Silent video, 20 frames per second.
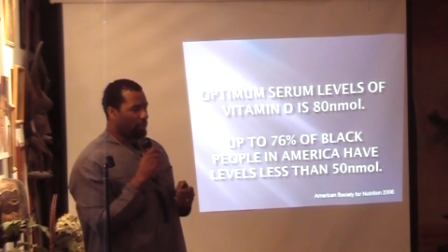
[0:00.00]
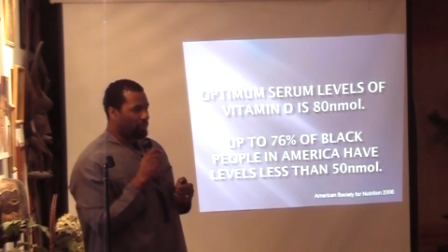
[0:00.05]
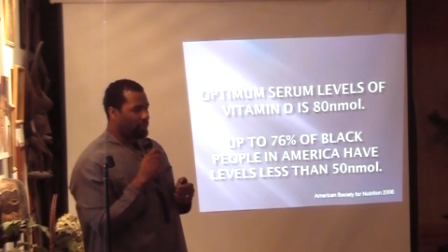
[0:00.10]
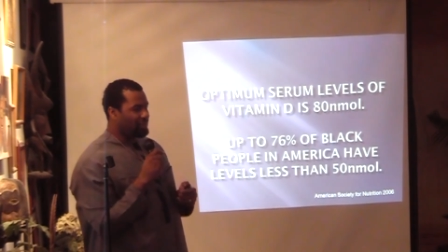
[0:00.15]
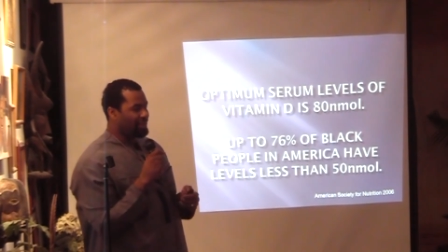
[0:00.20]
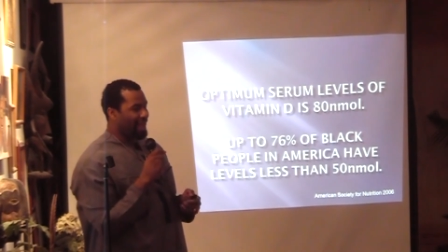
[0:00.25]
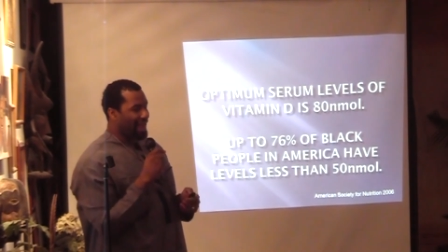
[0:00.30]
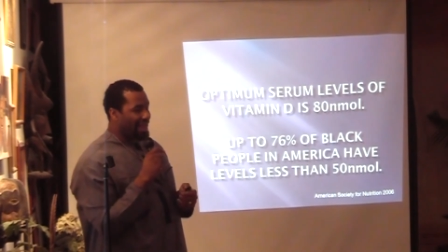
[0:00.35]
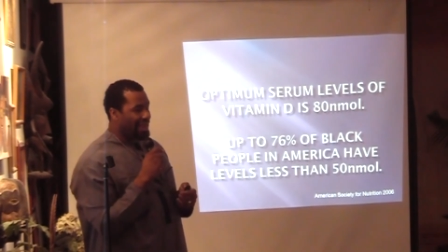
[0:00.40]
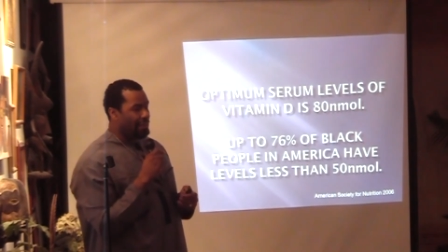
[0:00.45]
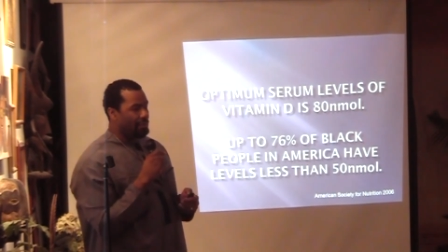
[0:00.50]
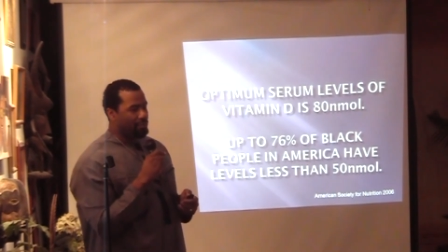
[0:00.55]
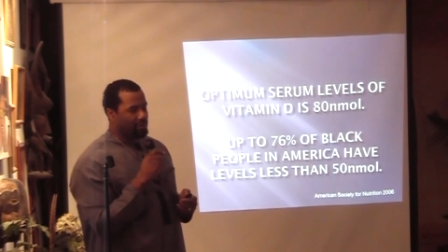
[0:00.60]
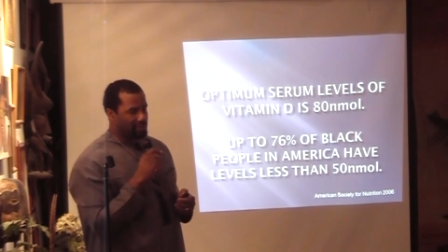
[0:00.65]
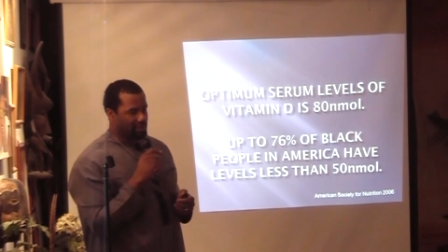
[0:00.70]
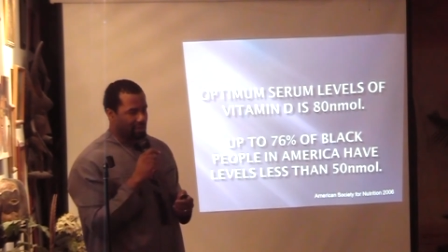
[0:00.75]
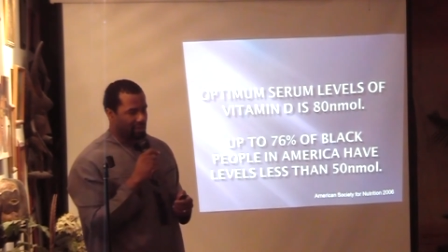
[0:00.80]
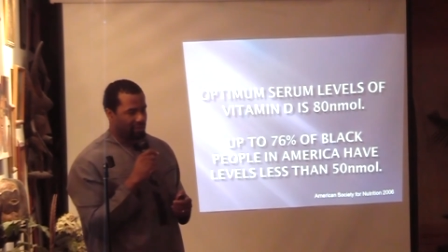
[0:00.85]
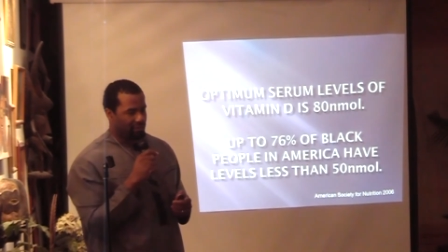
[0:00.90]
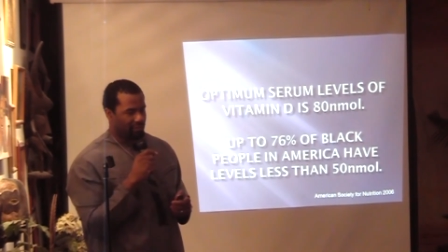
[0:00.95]
Almost eighty
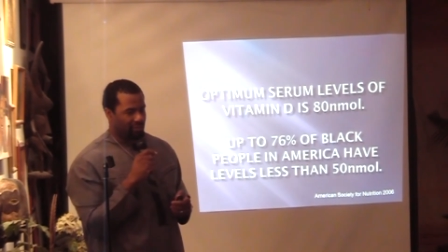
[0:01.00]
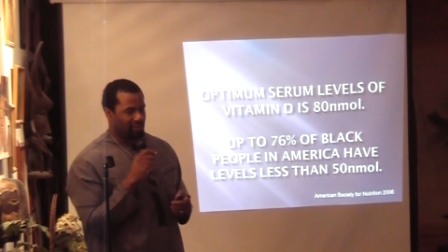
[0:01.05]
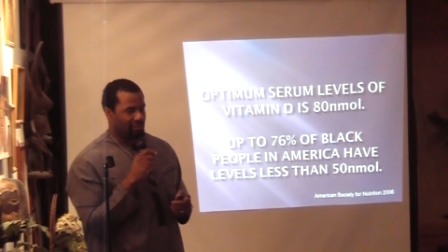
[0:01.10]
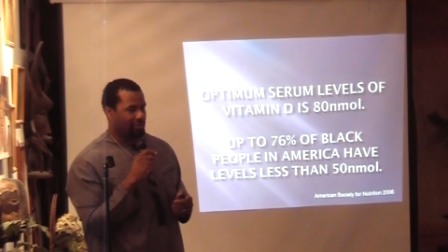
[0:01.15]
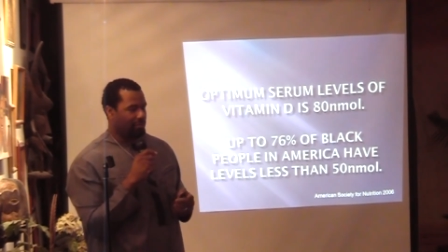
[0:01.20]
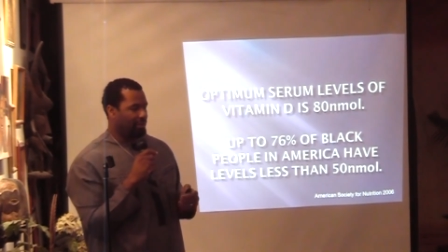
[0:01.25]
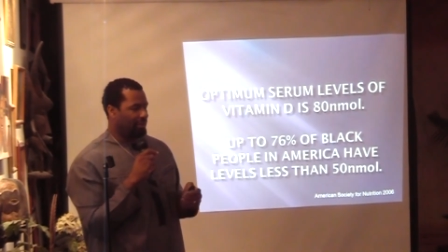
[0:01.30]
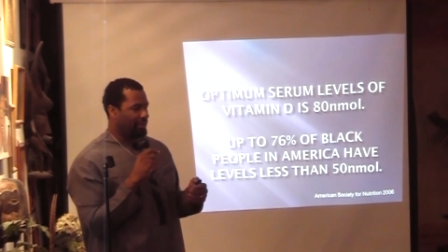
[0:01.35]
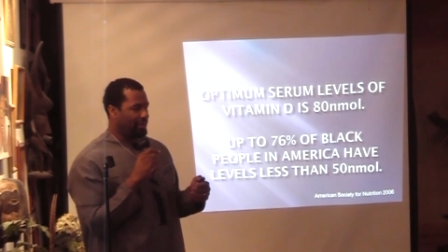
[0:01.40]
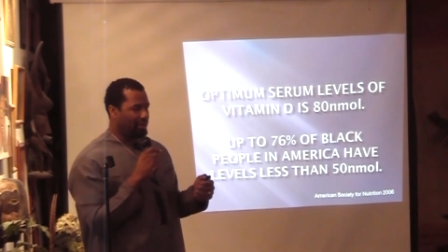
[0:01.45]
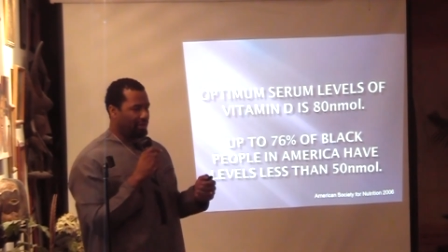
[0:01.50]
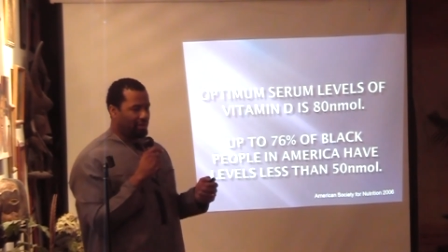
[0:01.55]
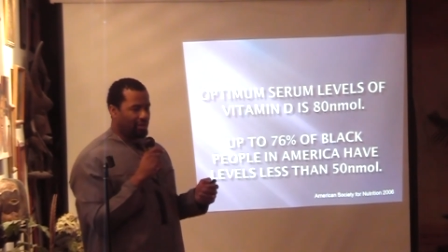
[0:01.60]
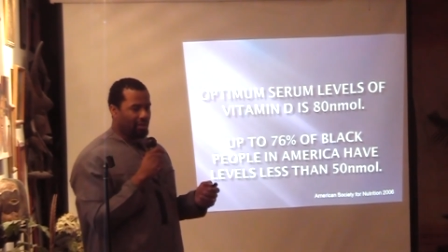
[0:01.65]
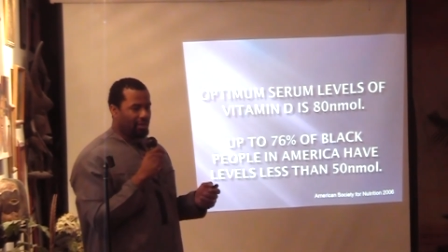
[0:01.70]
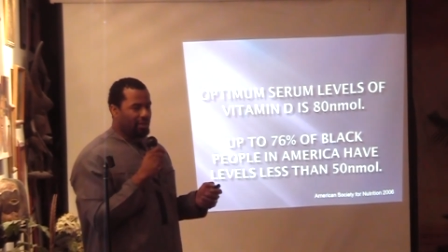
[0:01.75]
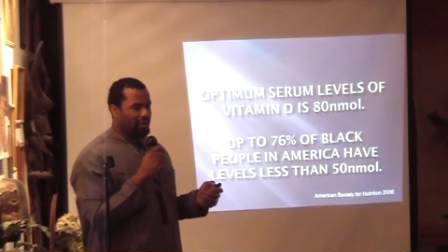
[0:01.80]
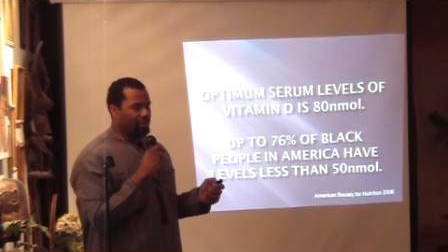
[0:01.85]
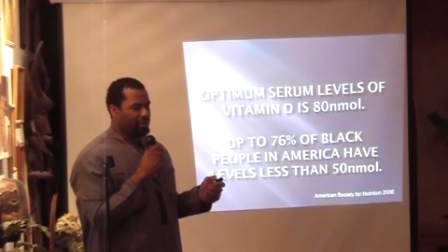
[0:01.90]
percent of us. I mean,